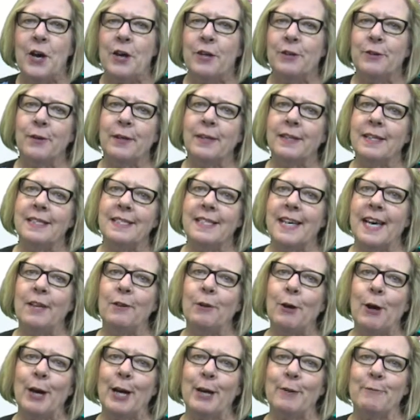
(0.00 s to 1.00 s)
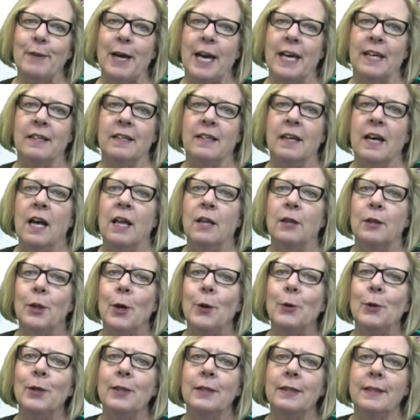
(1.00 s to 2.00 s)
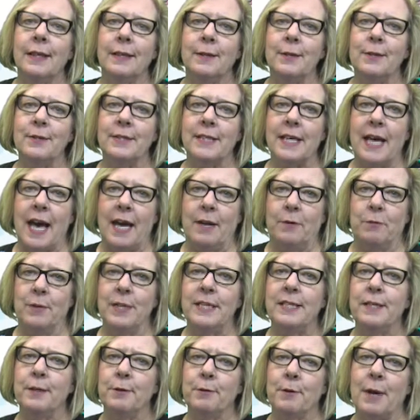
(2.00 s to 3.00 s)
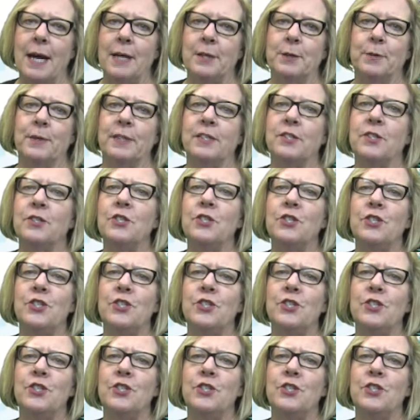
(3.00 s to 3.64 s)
During the day long event, local leaders and recent graduates